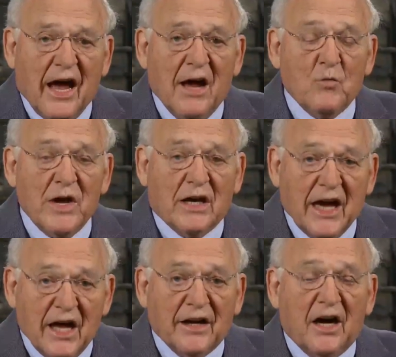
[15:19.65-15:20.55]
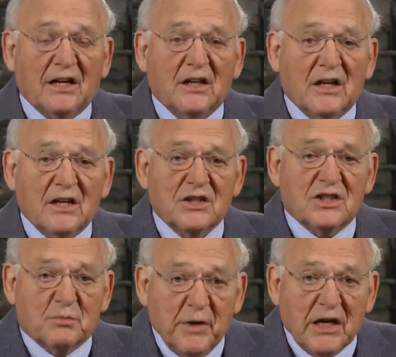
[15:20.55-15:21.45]
and we cannot
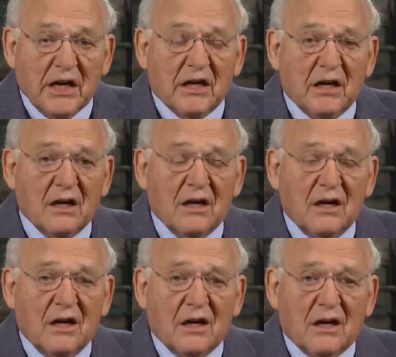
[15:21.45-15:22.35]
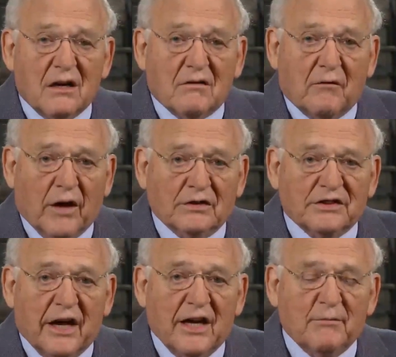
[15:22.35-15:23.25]
speak the
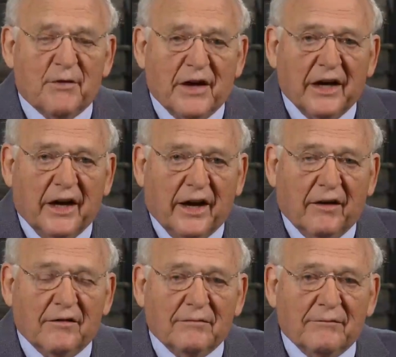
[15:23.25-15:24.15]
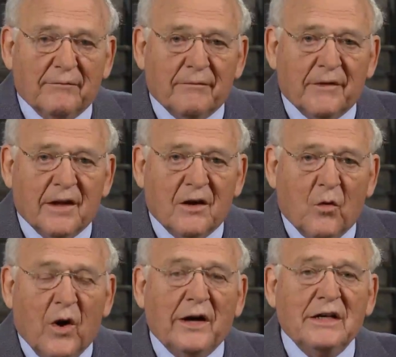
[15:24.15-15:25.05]
same thing.
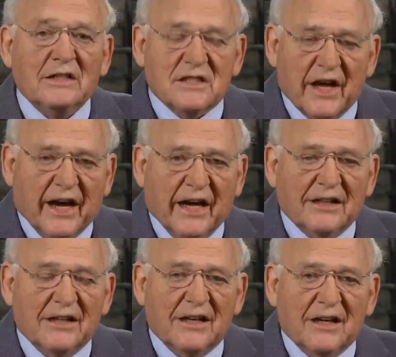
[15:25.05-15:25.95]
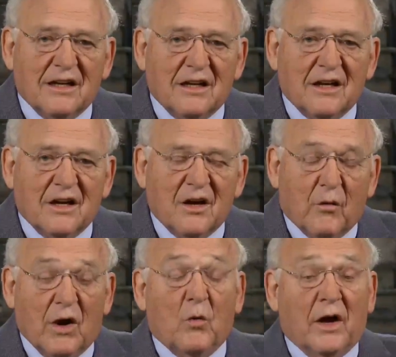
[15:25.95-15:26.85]
Why is that?
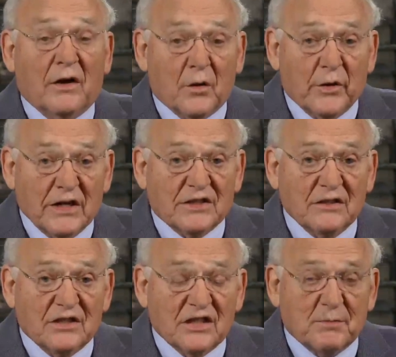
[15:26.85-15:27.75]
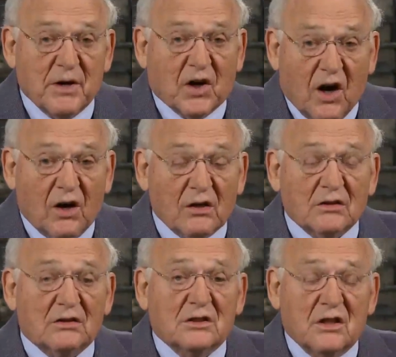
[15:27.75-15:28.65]
Well, one of the reasons is
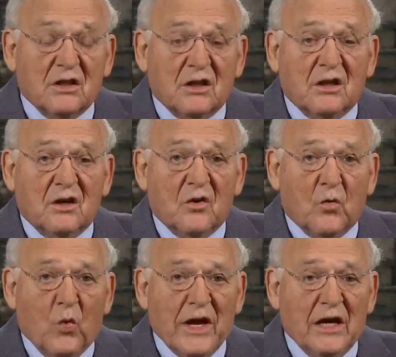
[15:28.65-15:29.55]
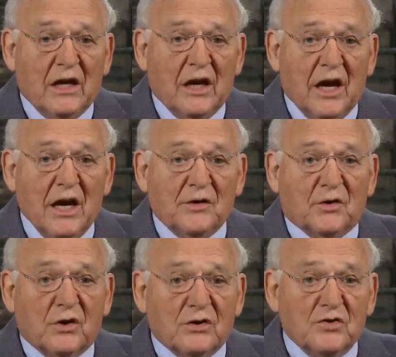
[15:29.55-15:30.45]
because we
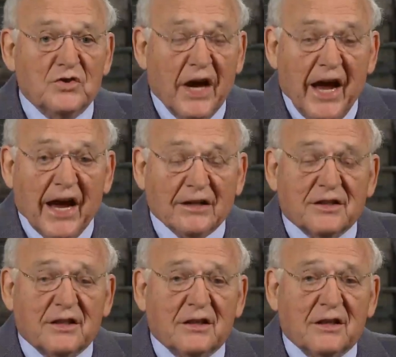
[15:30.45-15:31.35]
interject